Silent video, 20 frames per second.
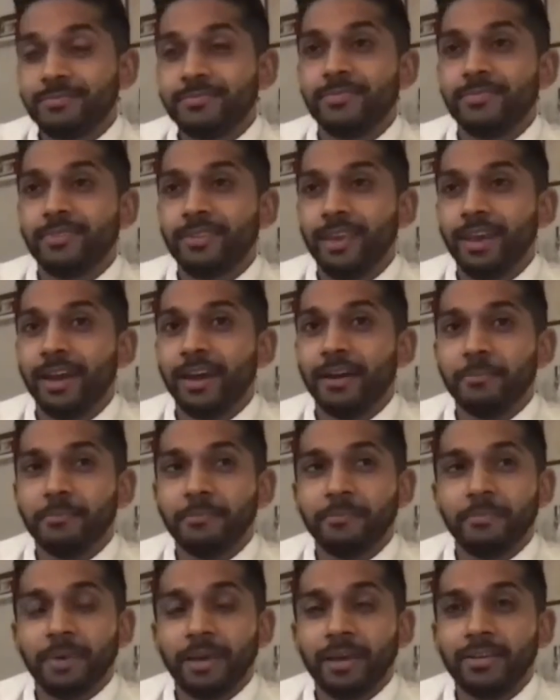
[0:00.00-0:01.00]
yeah,
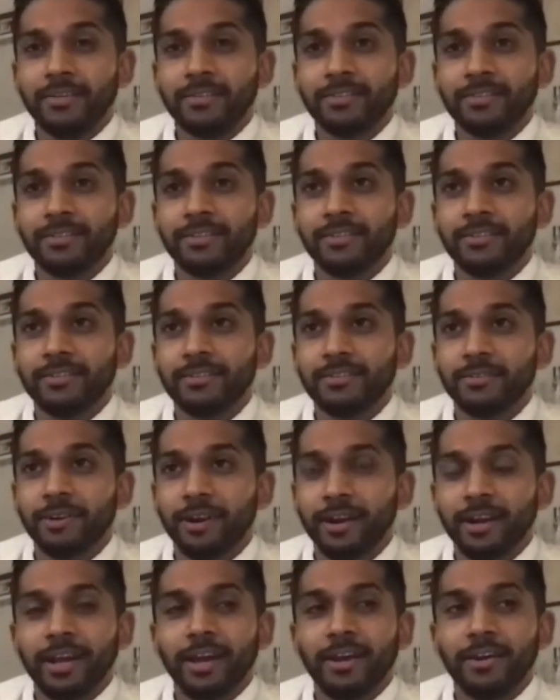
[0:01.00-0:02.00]
medicine
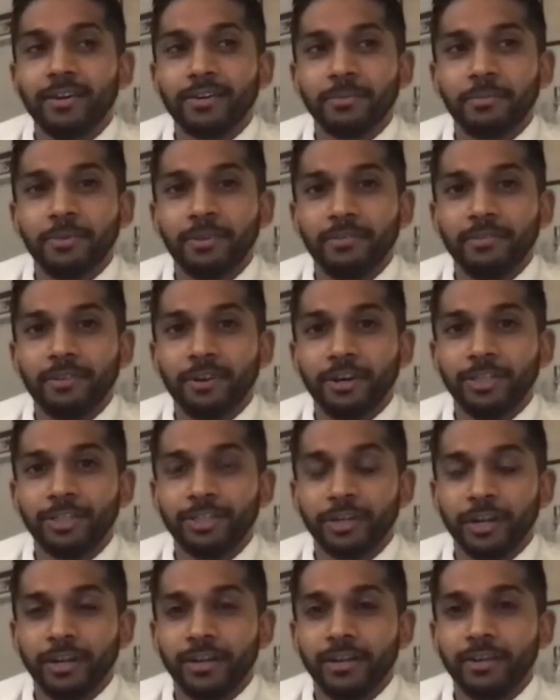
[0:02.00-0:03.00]
right now can be very
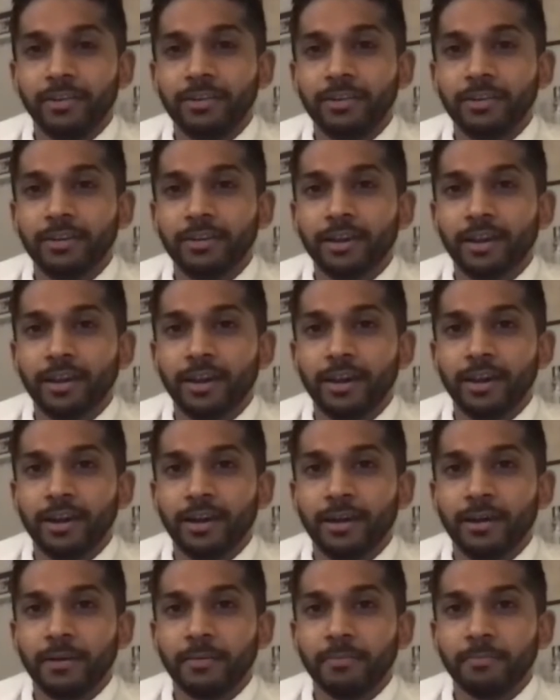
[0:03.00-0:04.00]
draining.
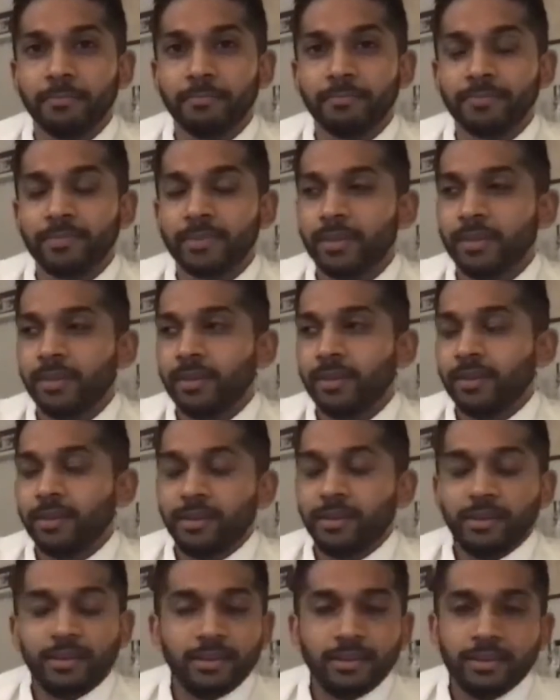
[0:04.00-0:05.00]
Um,
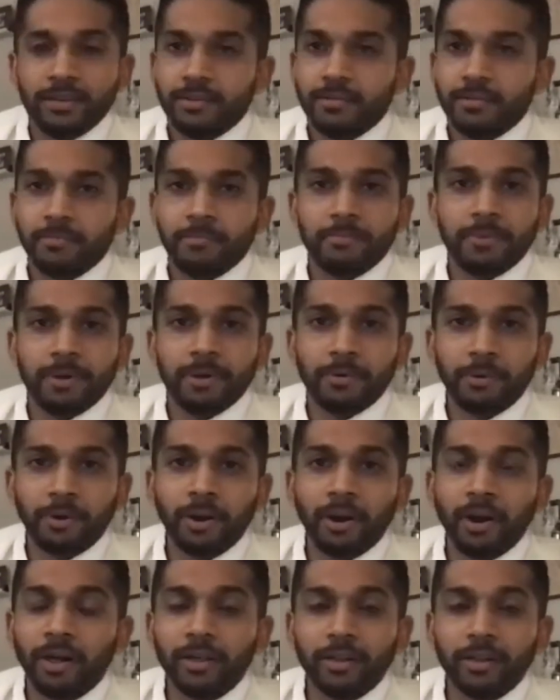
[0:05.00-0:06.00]
but we're
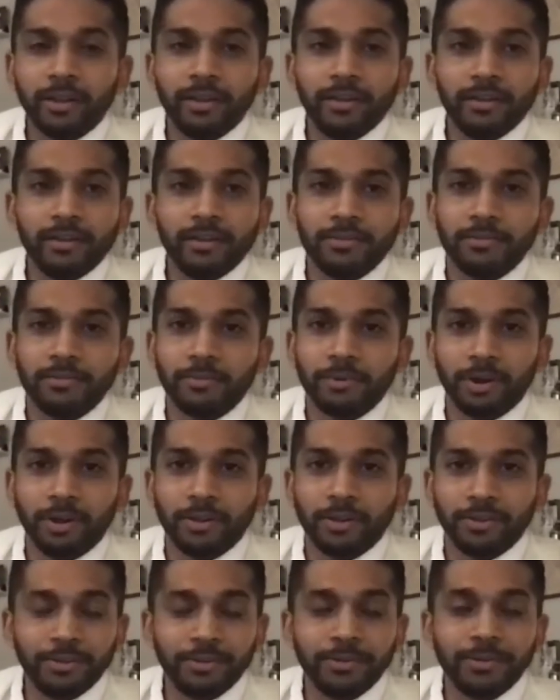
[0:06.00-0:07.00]
all in it. We're
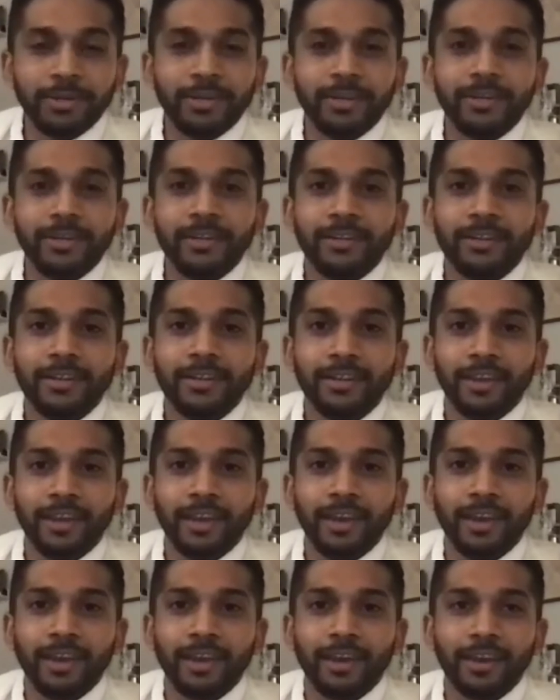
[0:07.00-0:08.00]
all doing it.
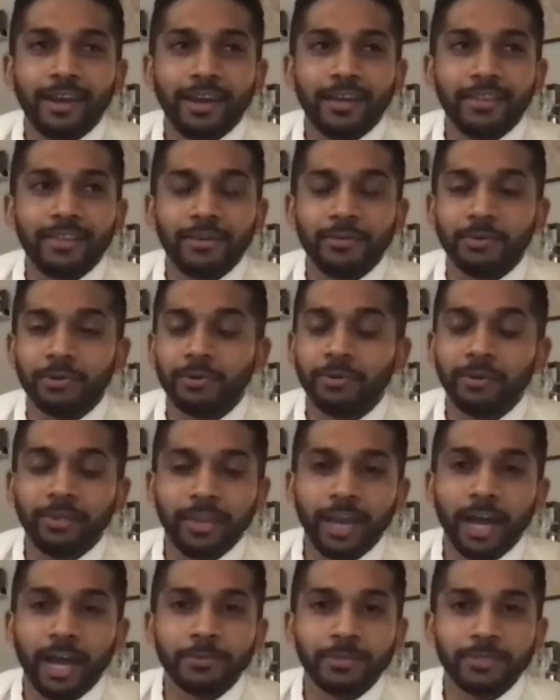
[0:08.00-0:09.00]
And I think what really
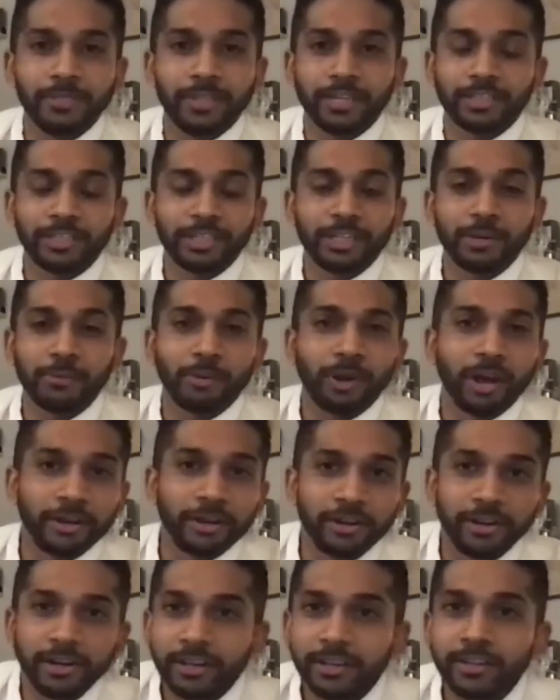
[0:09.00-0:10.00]
helps is actually
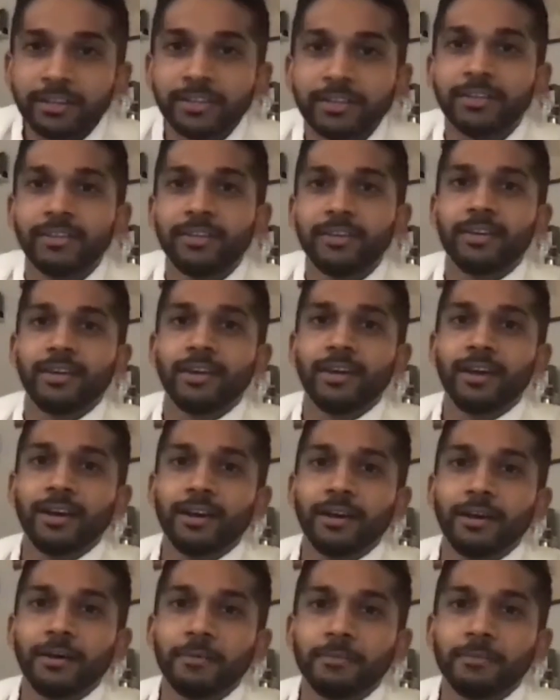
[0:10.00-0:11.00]
camaraderie,
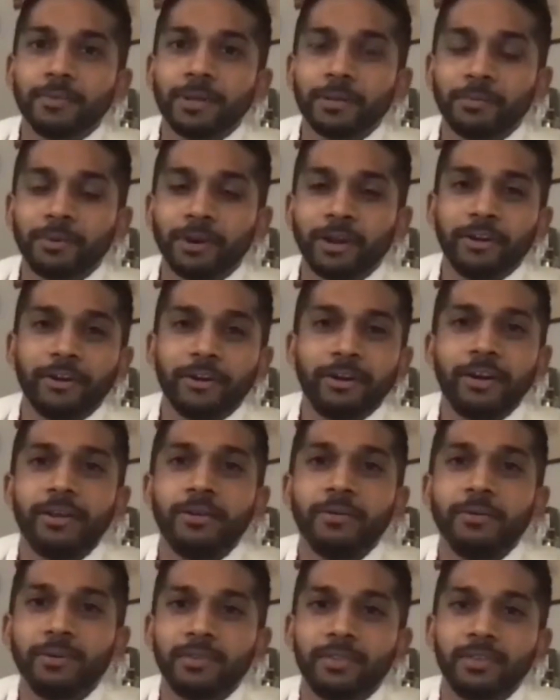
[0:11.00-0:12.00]
um, camaraderie
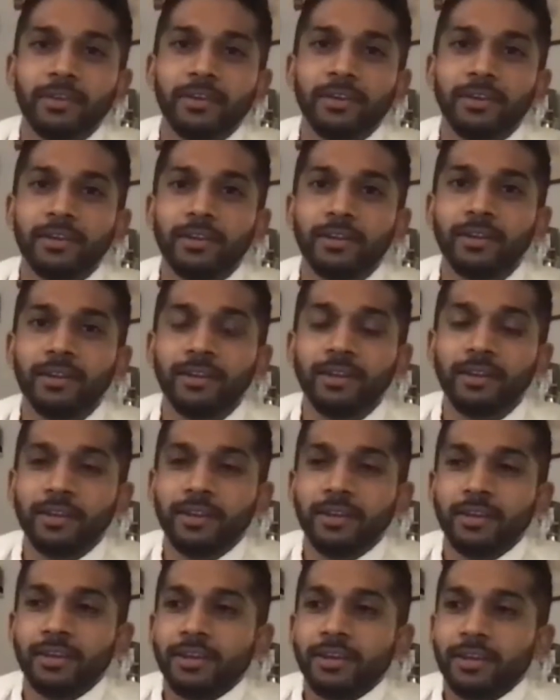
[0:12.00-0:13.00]
within,
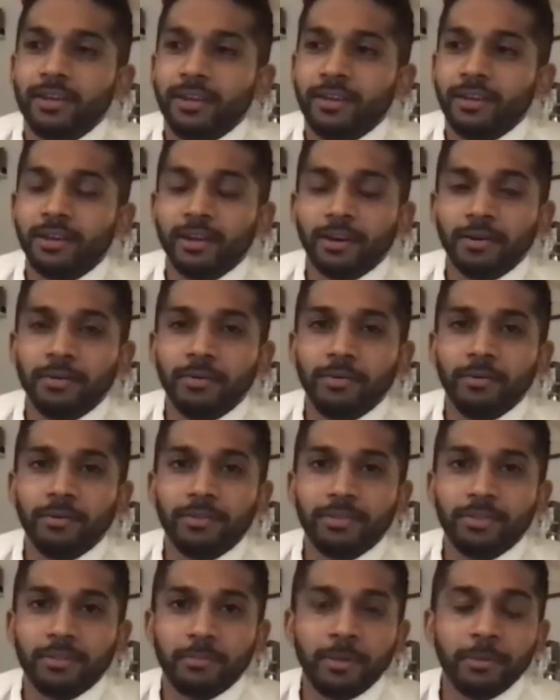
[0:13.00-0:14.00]
you know,
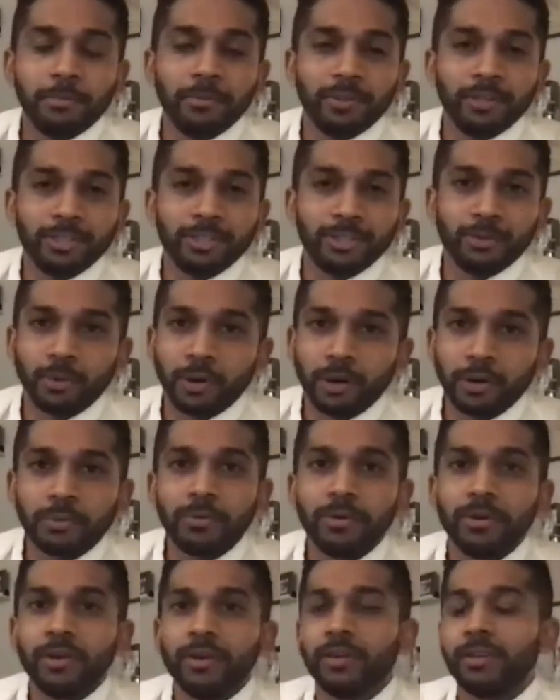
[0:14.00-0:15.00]
with the people that you work
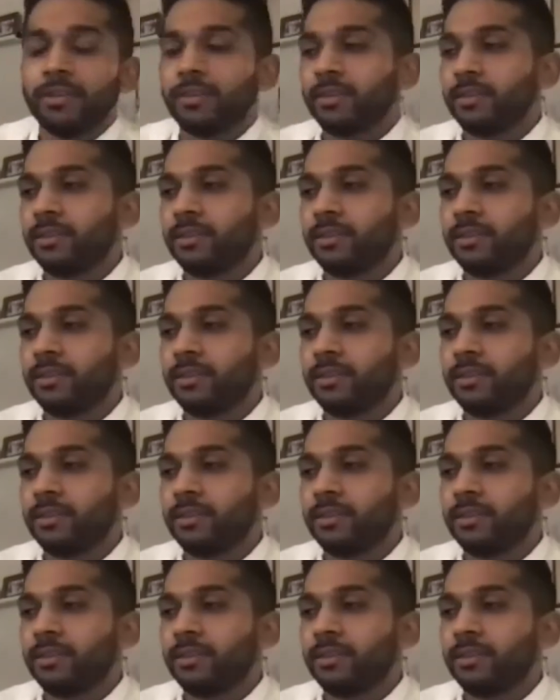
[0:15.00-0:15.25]
with,